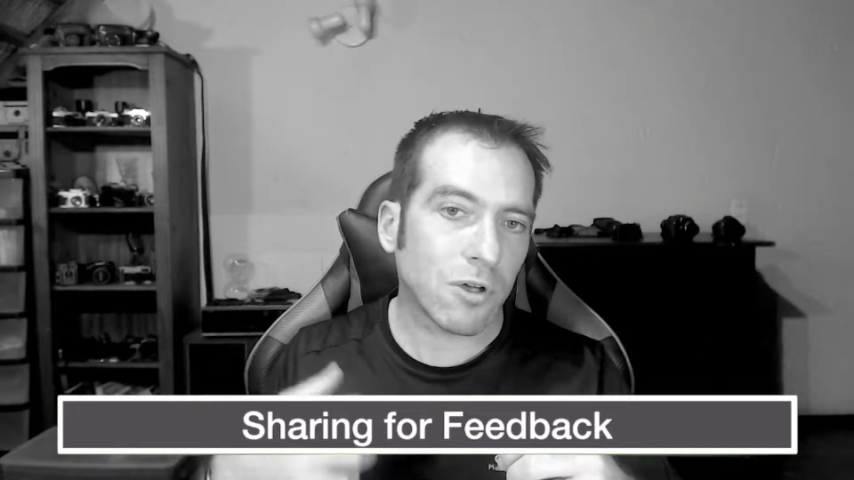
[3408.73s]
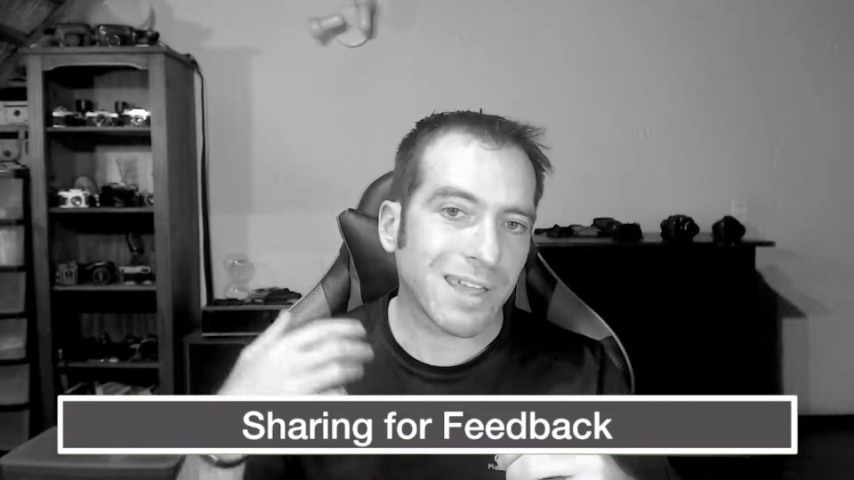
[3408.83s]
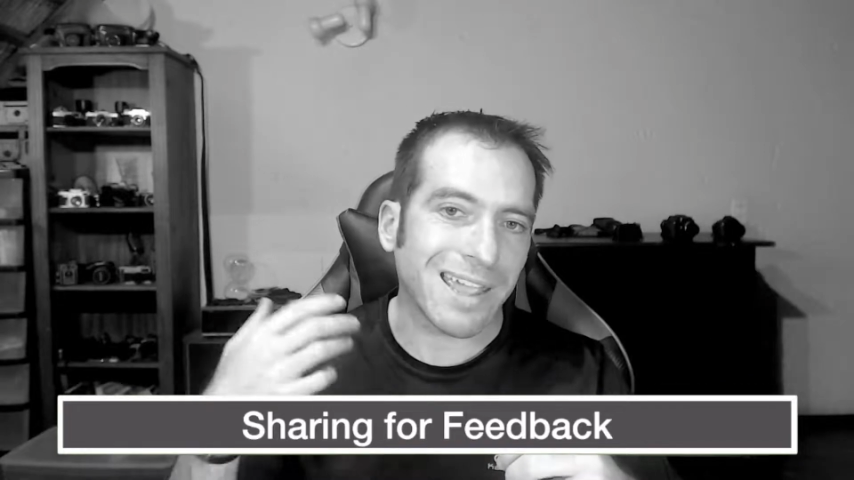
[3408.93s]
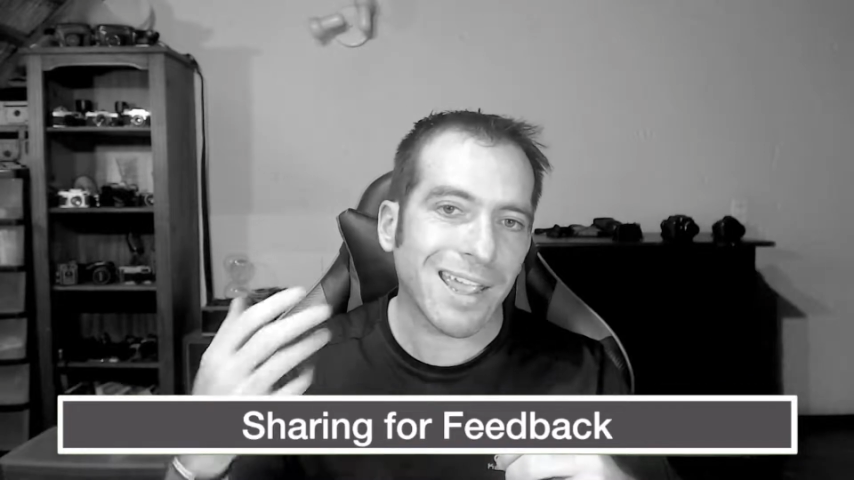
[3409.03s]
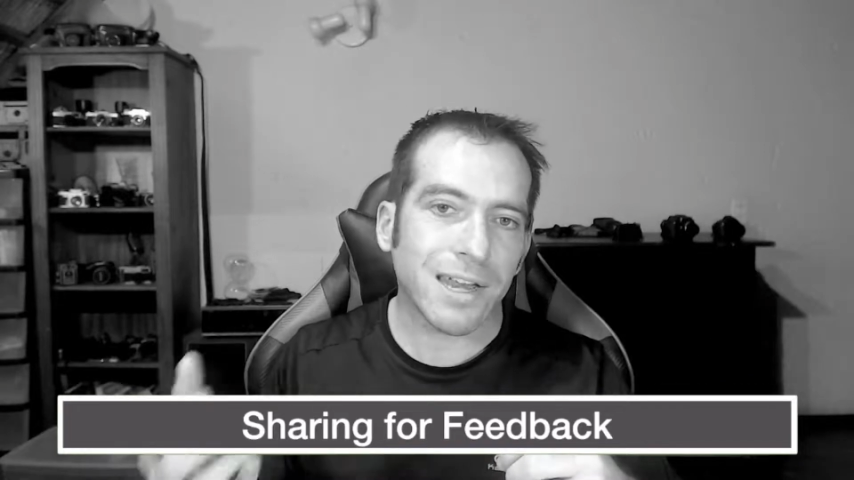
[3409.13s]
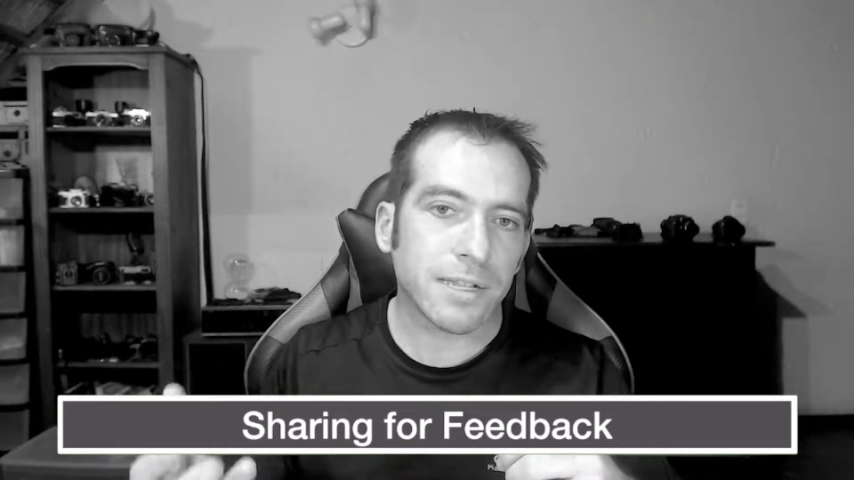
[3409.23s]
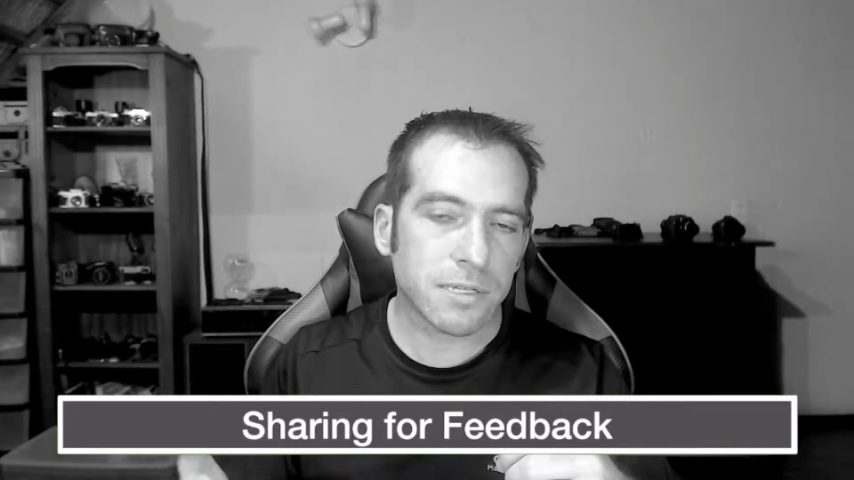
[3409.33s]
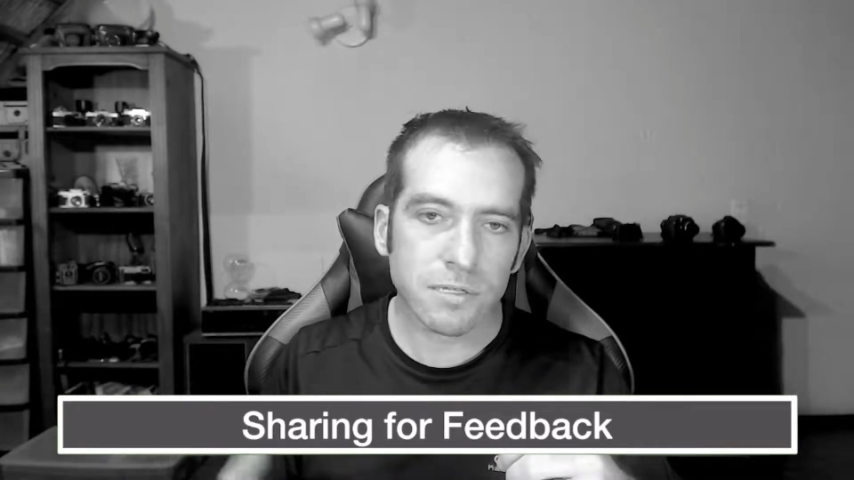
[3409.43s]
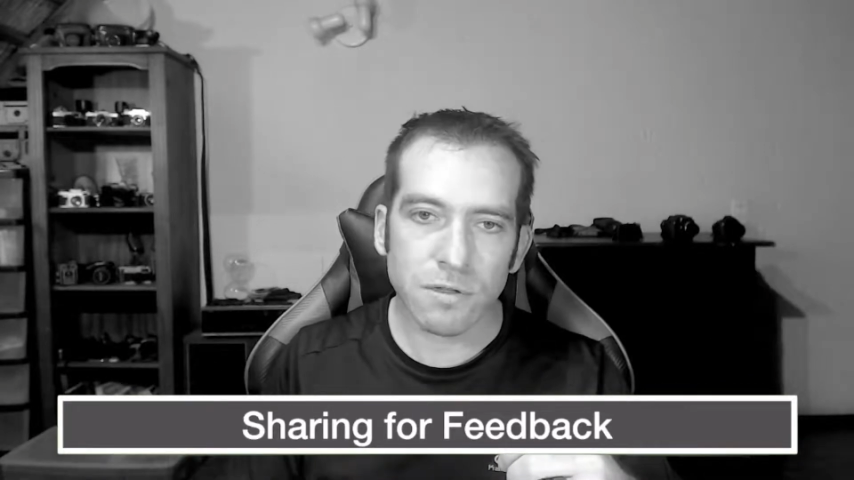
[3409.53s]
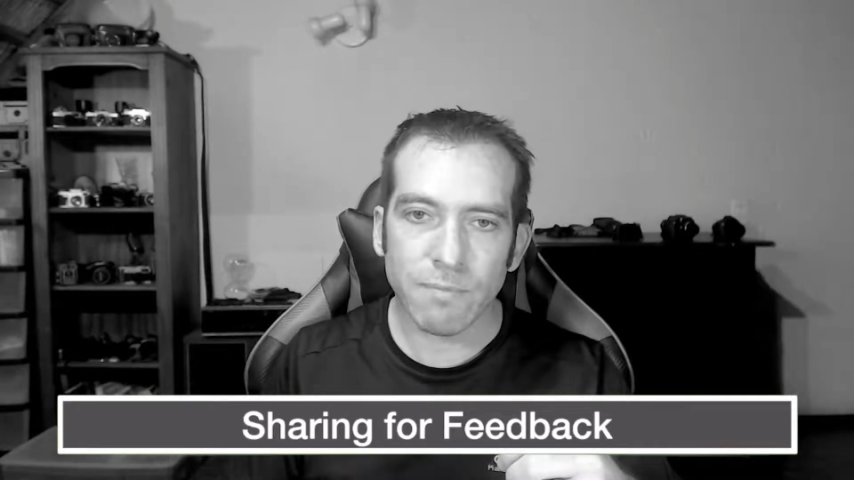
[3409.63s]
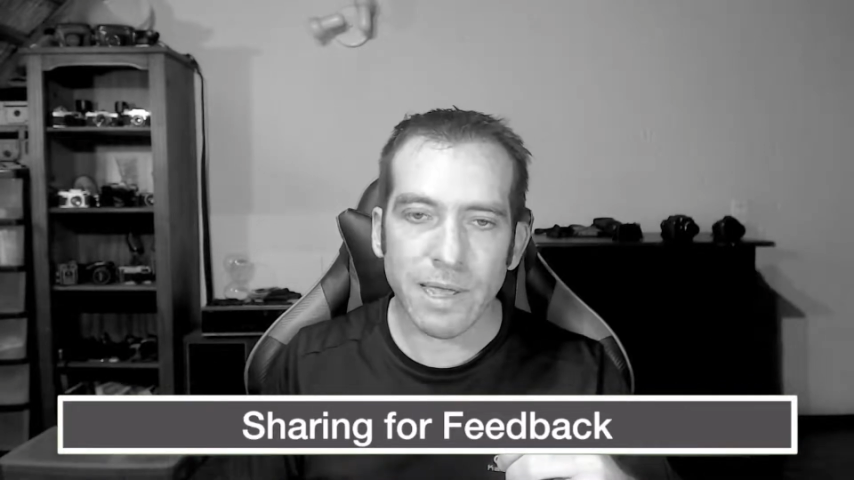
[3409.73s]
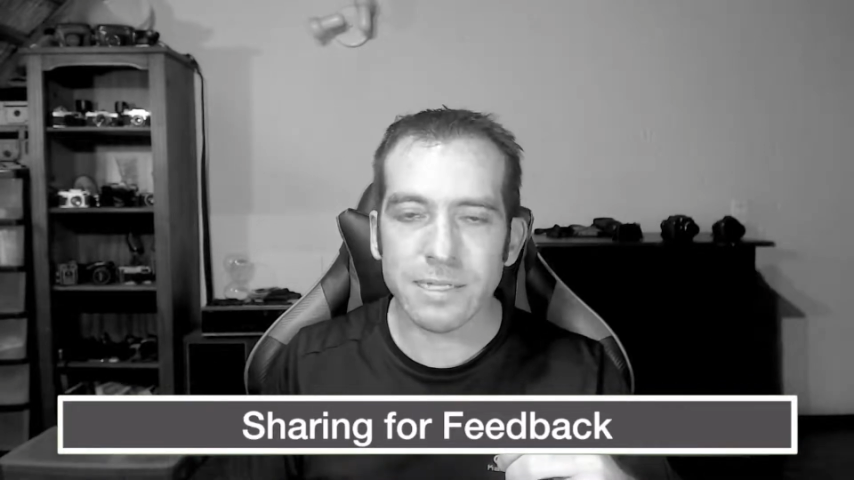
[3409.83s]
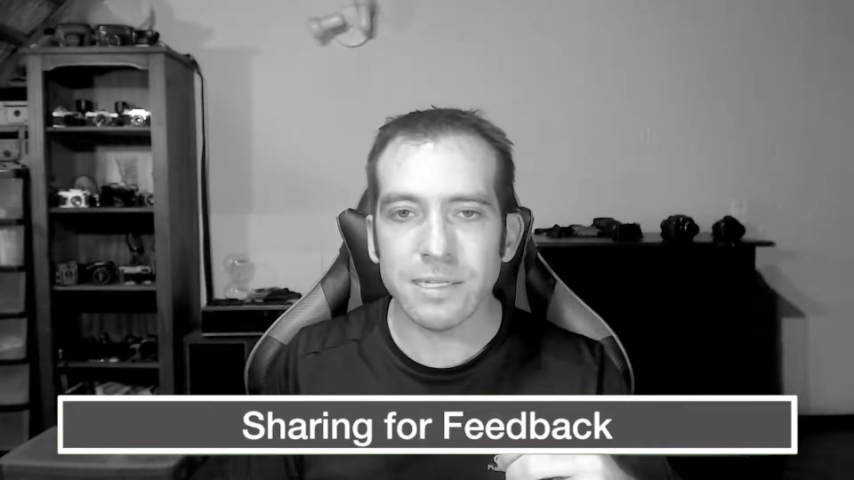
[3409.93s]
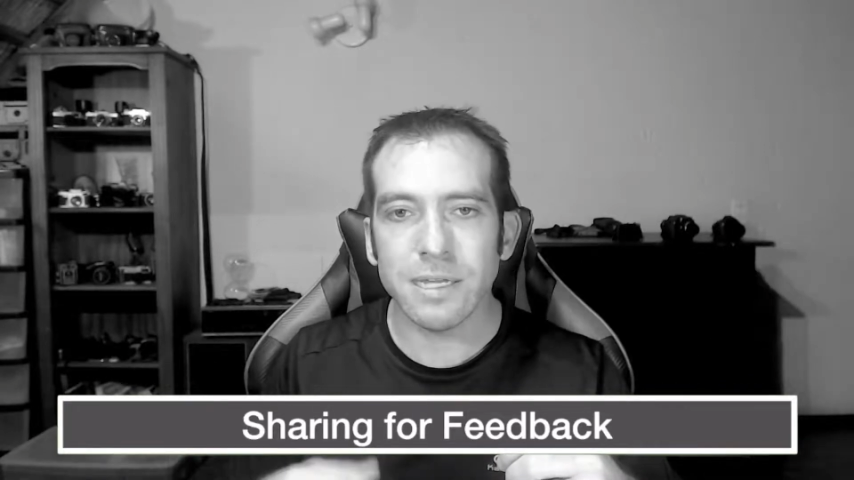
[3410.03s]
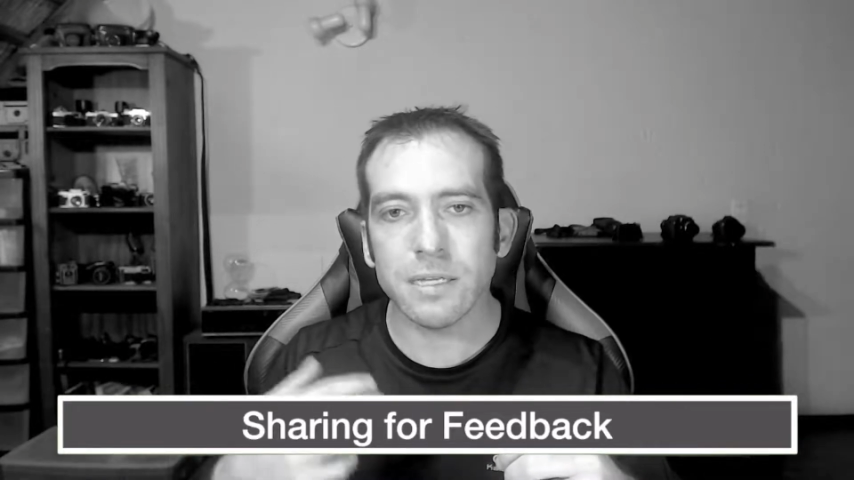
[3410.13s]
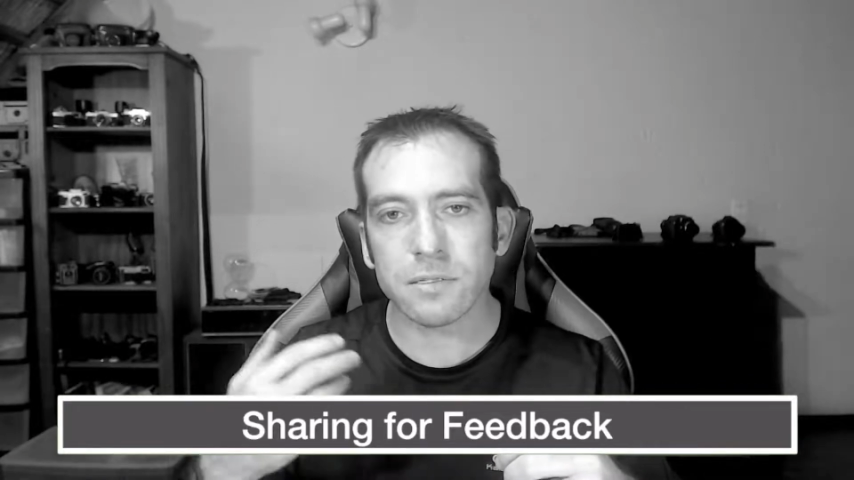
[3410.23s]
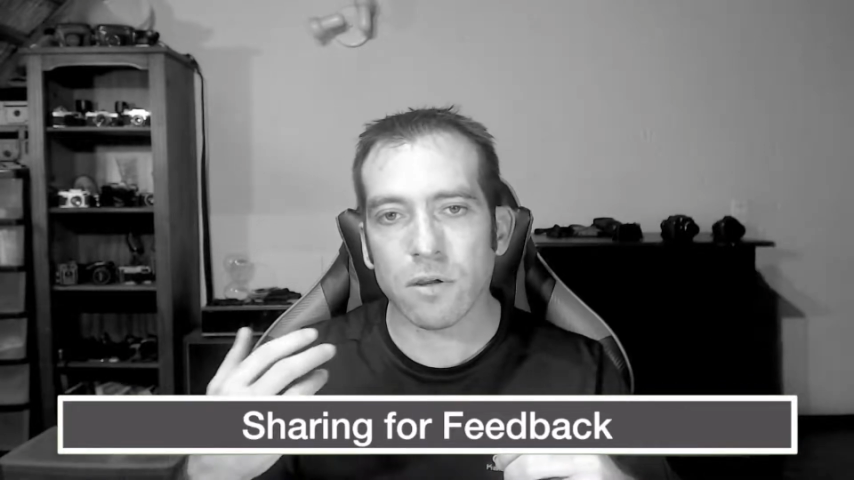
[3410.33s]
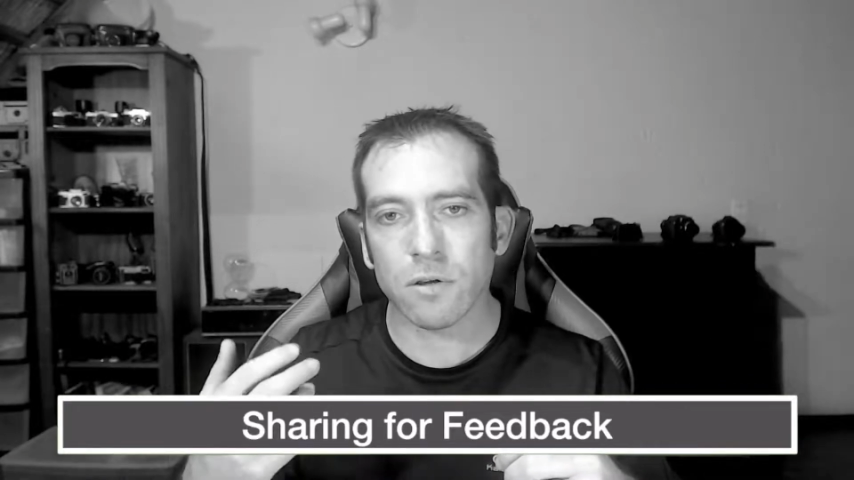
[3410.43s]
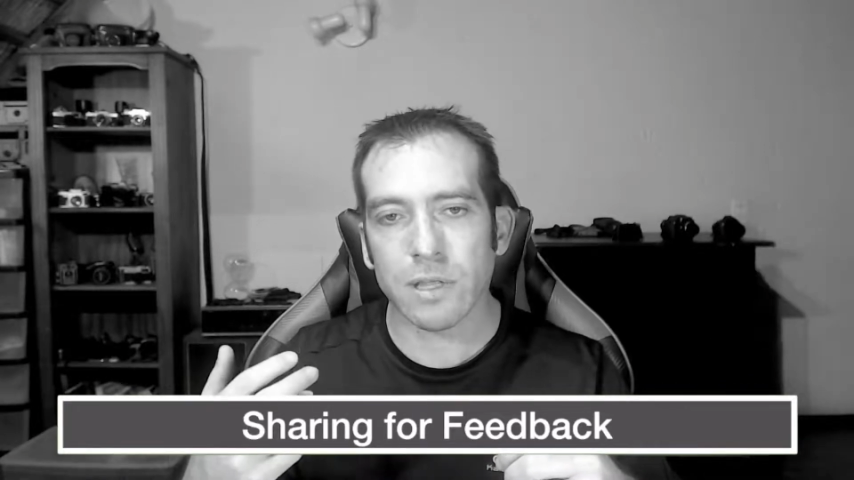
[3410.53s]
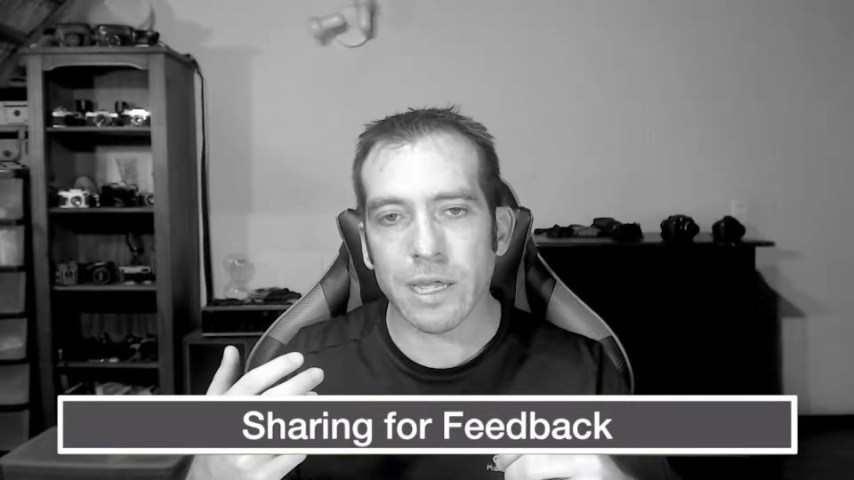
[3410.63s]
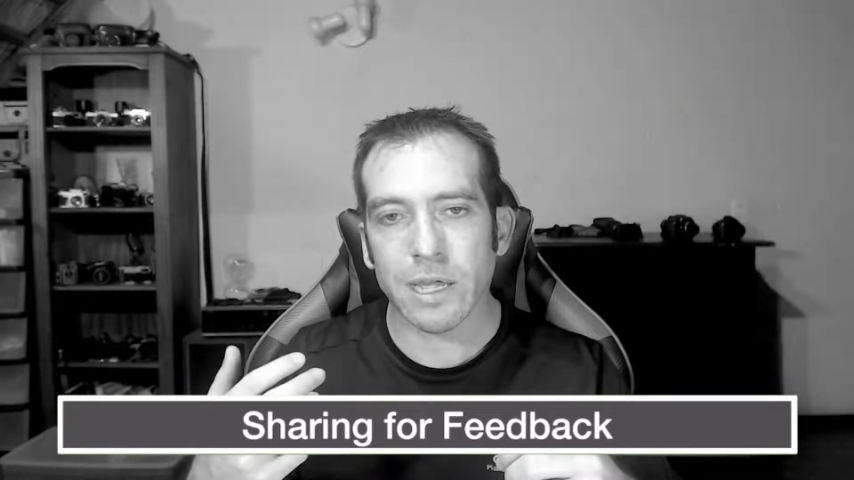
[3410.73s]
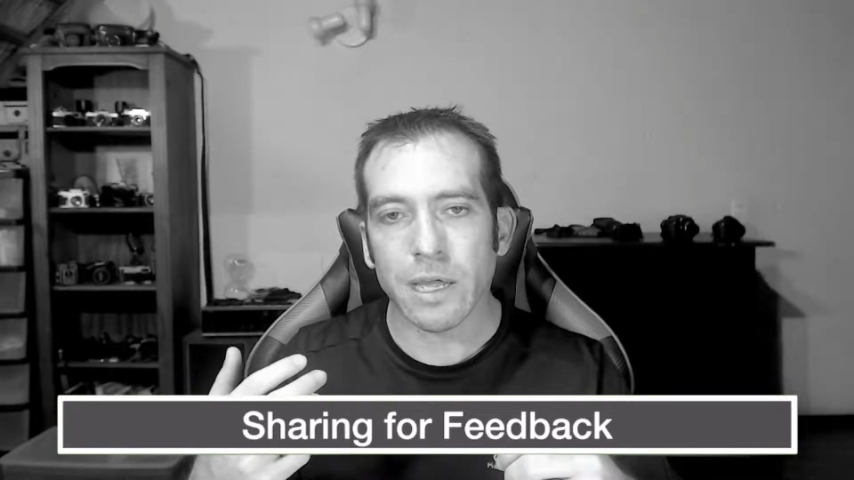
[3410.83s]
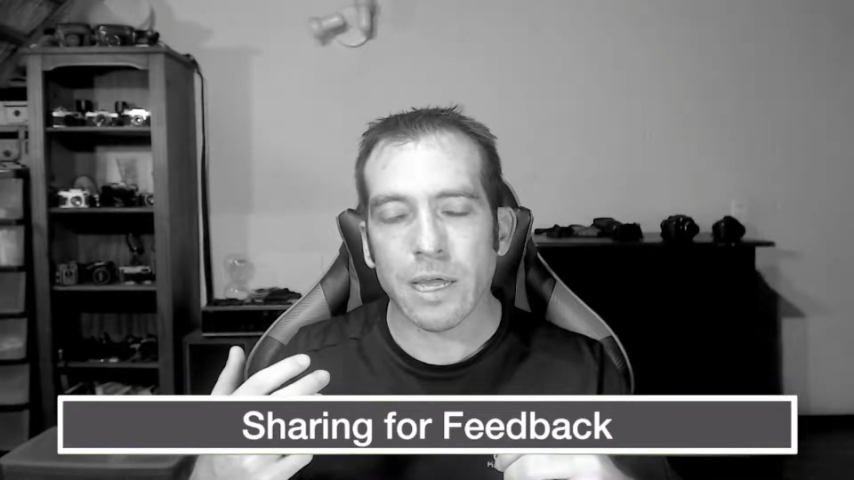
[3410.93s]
Are they editors of magazines? Are they